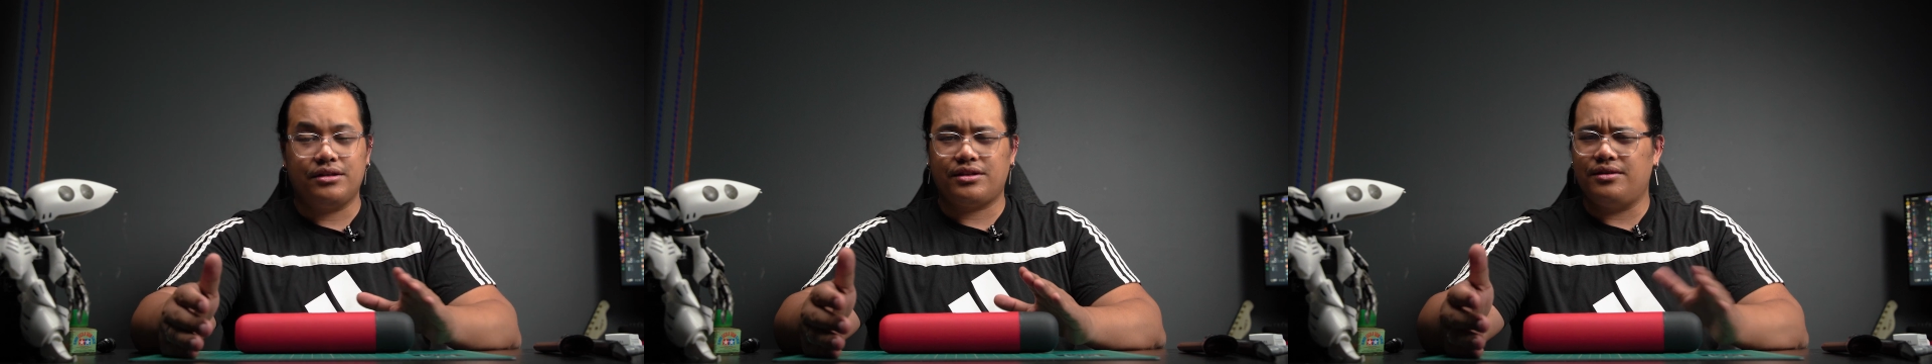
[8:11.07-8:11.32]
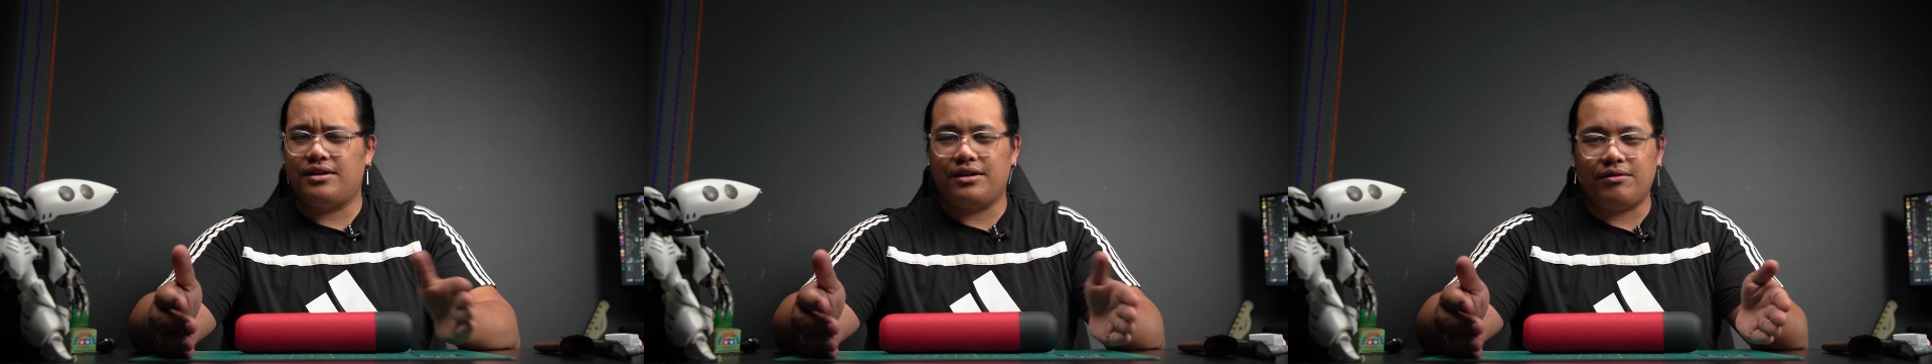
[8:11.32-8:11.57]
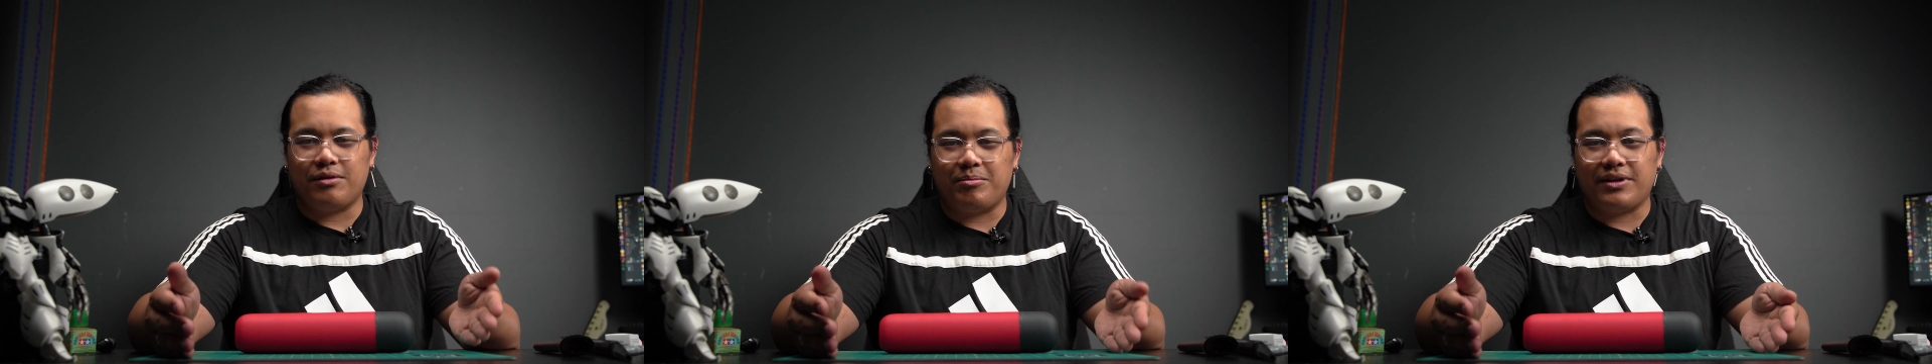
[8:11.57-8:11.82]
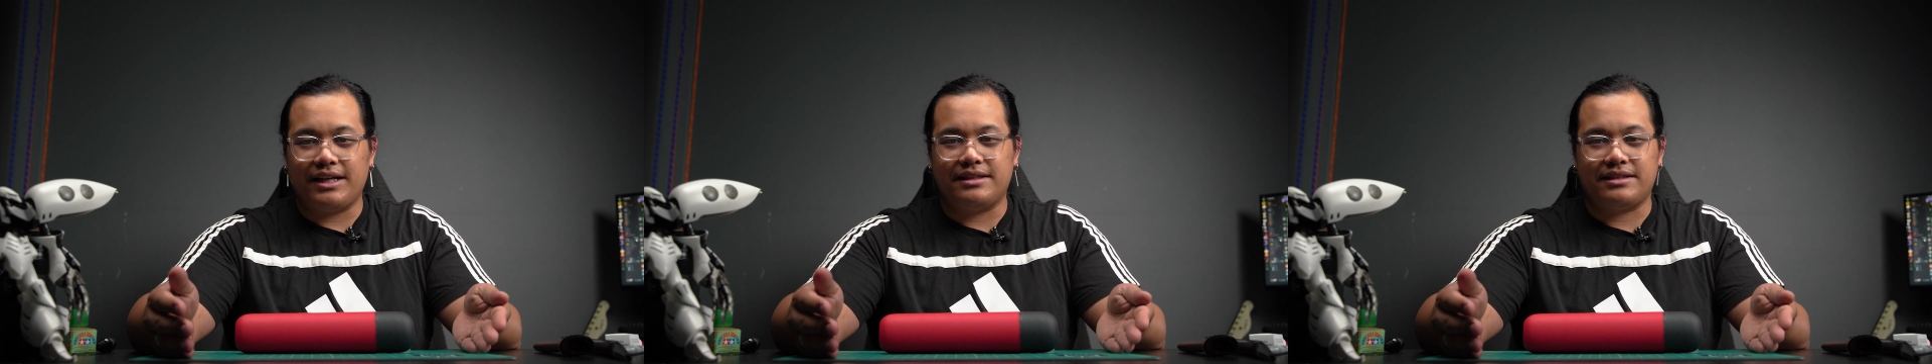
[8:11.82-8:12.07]
so you couldn't
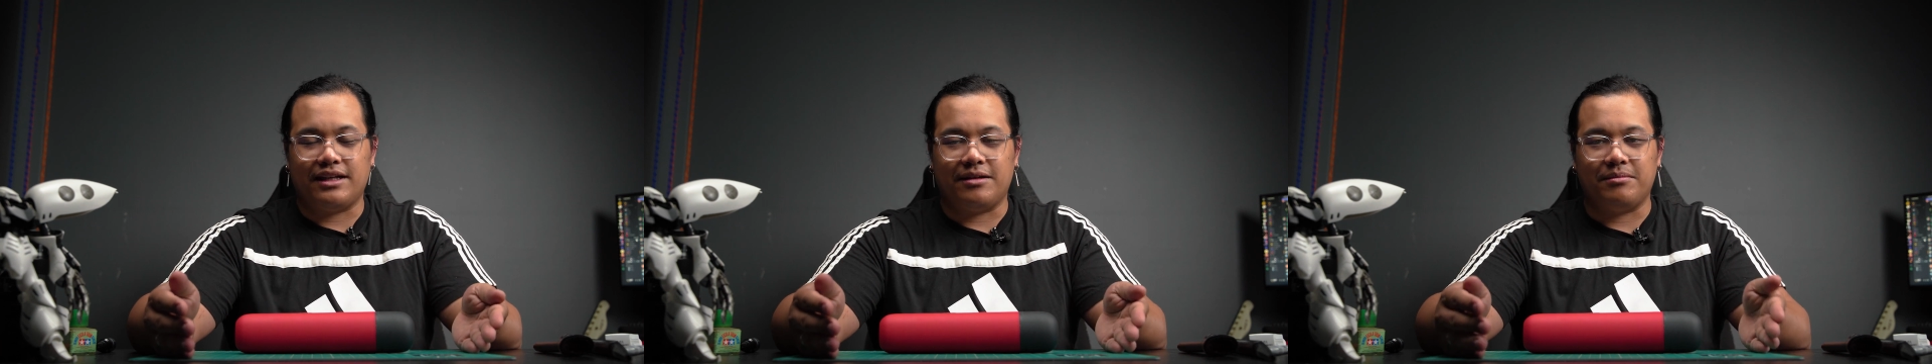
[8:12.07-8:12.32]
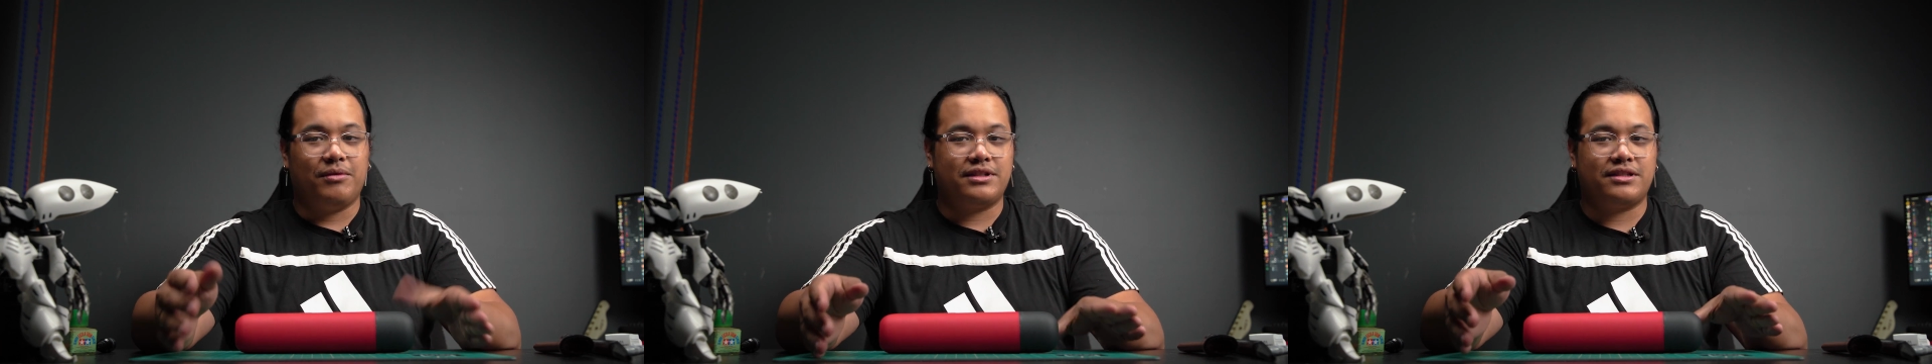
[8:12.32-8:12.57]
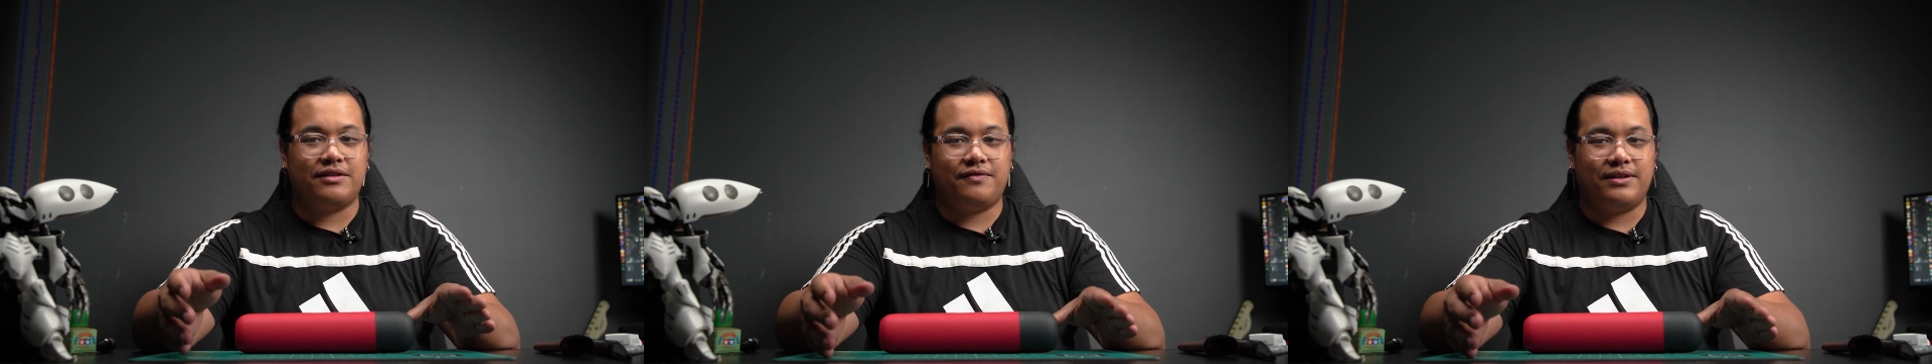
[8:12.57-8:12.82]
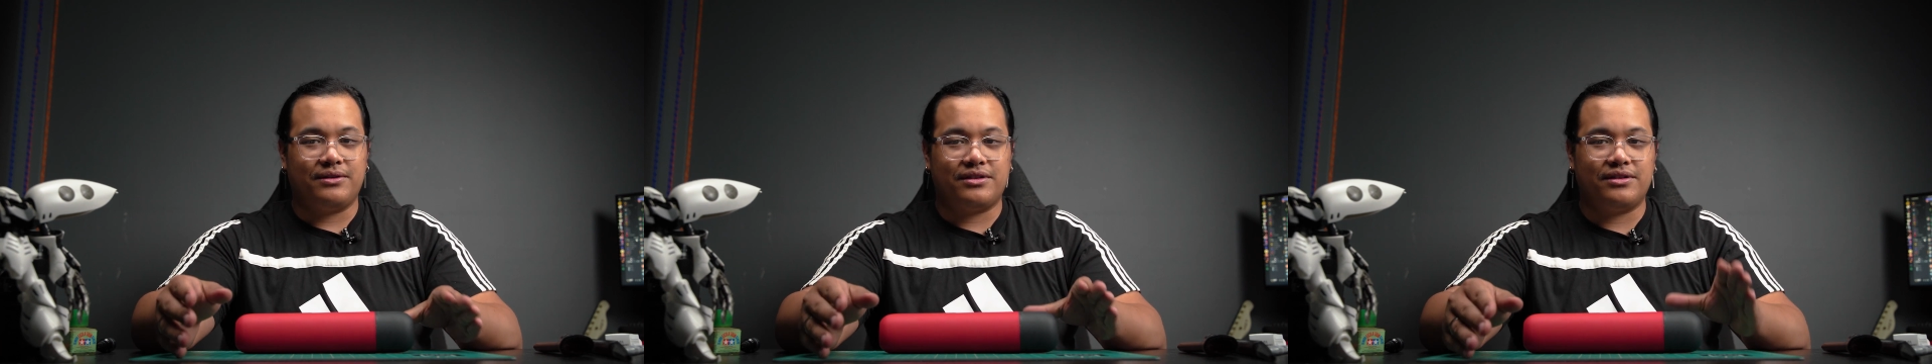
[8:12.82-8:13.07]
replace them. Once the
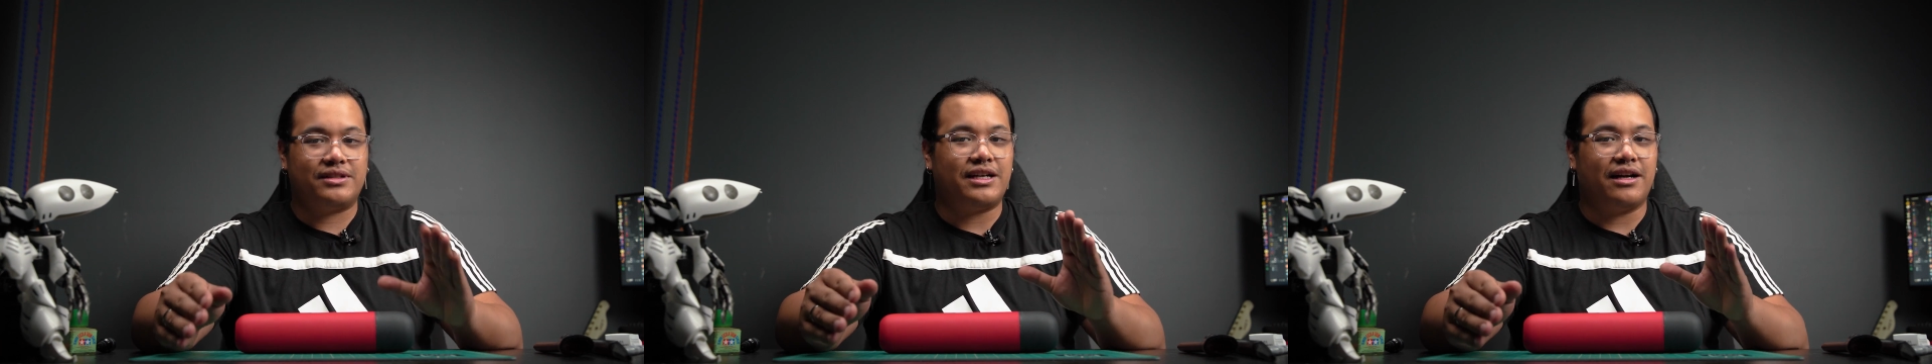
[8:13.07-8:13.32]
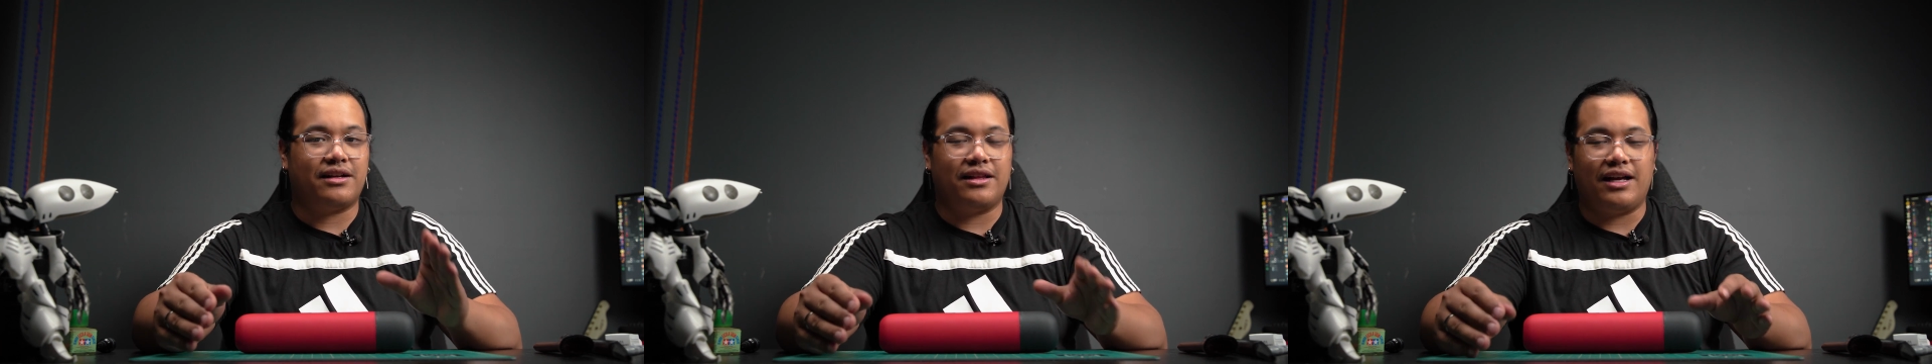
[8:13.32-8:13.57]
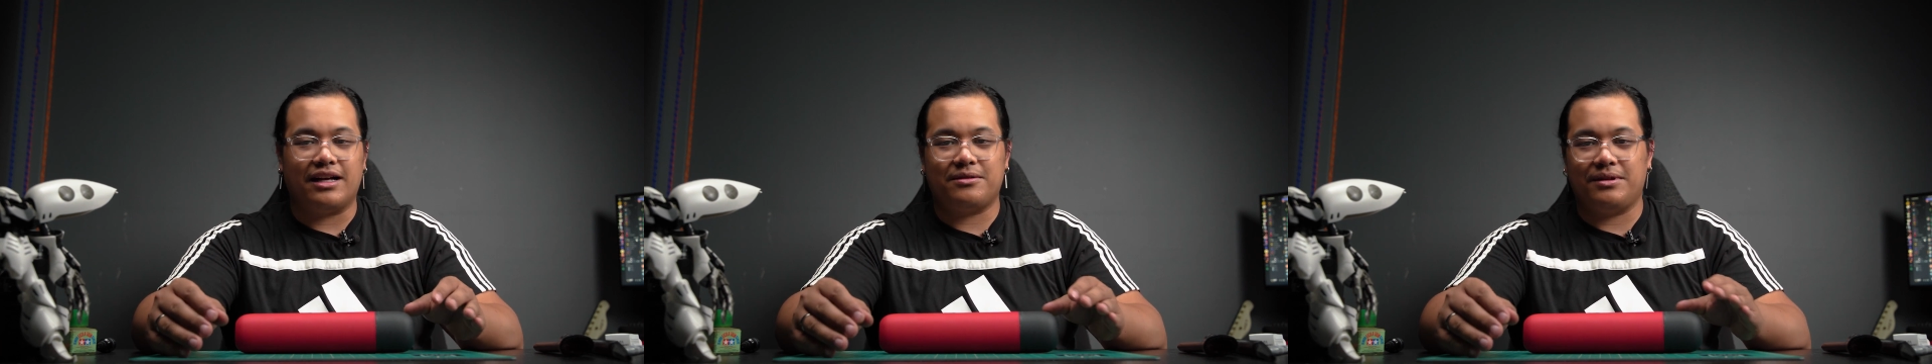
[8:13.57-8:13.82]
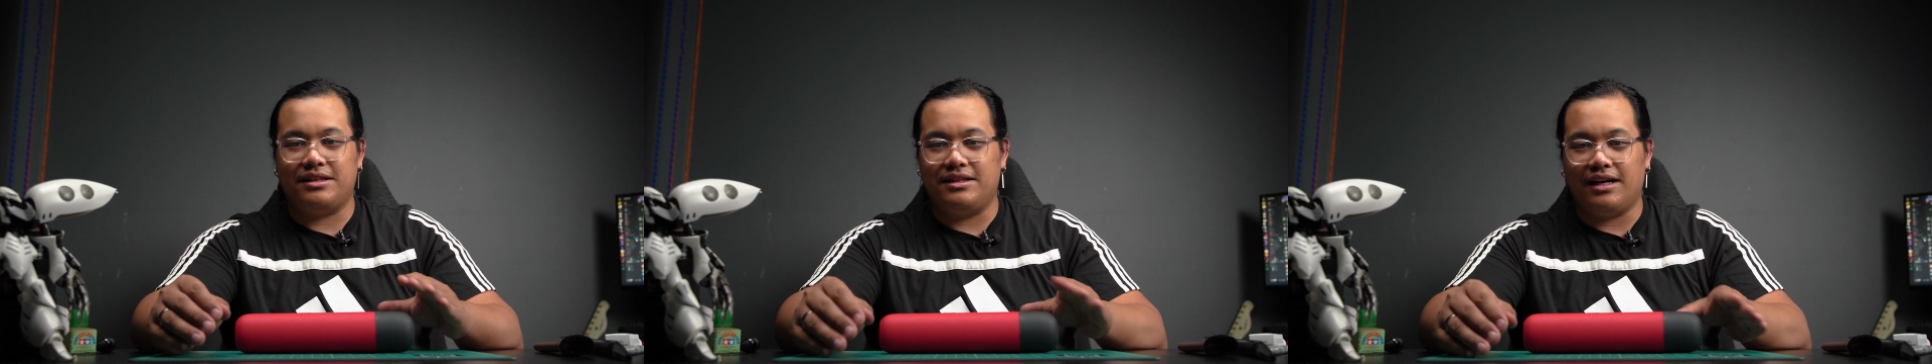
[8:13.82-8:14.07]
filters got clogged
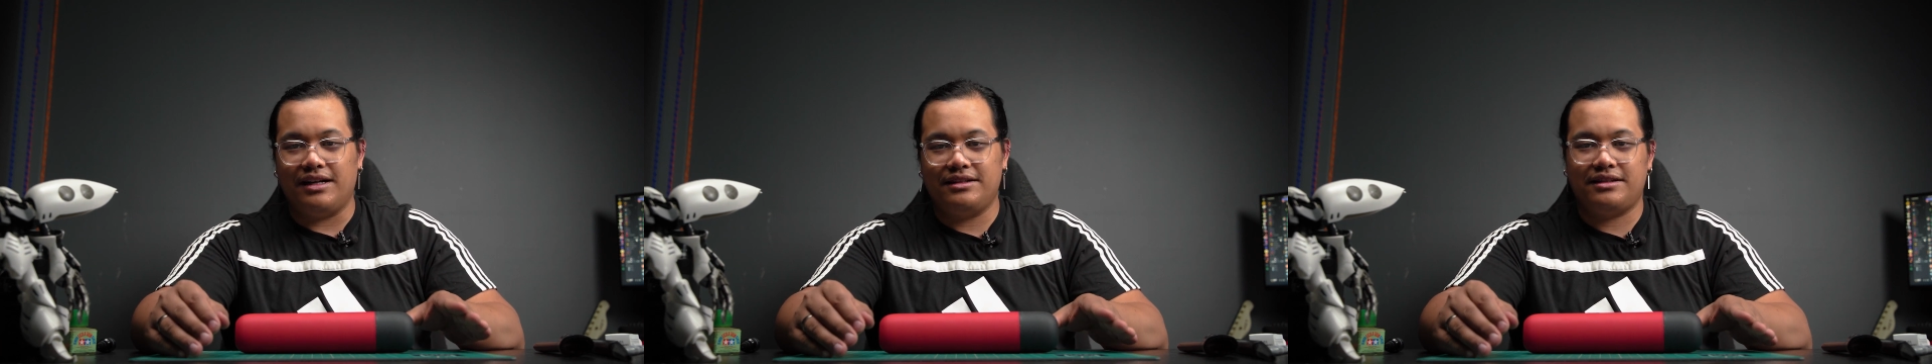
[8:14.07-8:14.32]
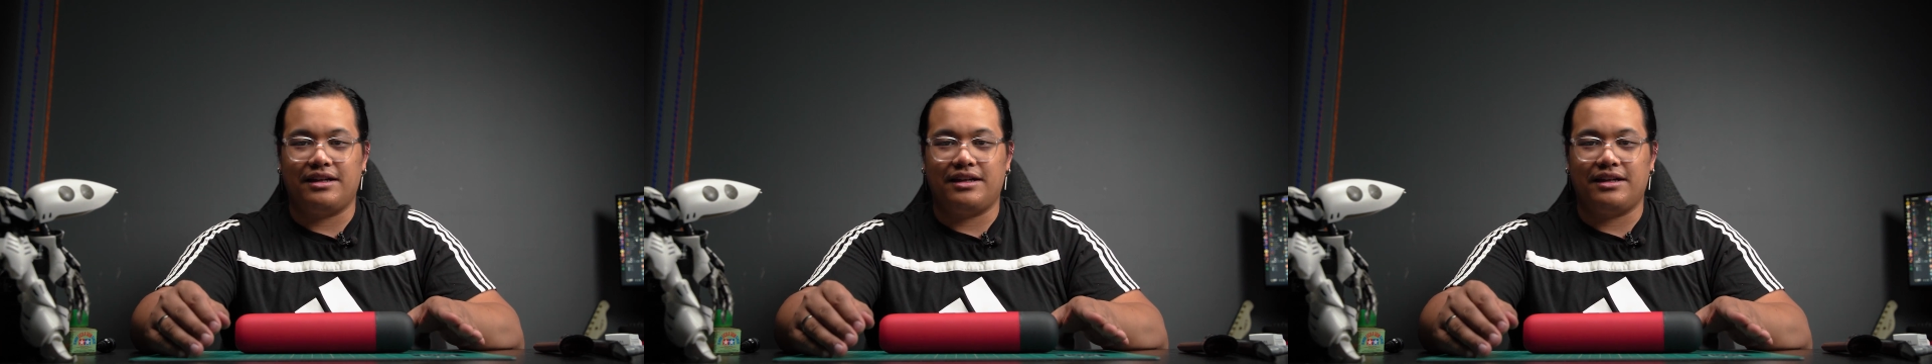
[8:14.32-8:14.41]
with dust